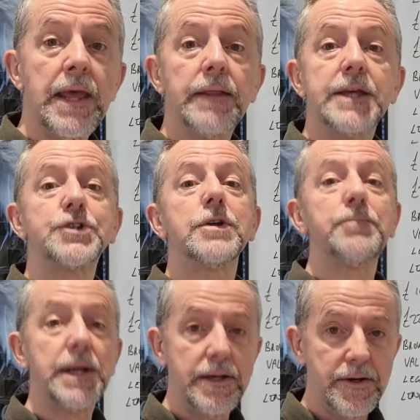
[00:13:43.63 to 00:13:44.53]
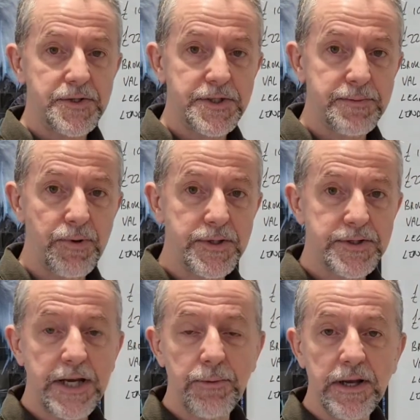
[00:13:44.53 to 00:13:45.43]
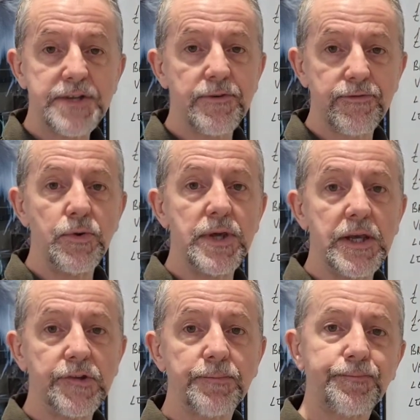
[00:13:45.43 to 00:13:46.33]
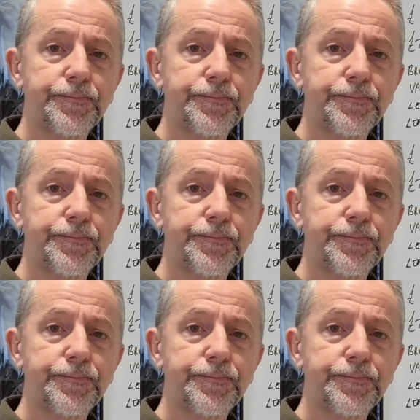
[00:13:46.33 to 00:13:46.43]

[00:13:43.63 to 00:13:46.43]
there shouldn't be any nasty surprises anyway, at least for a few years.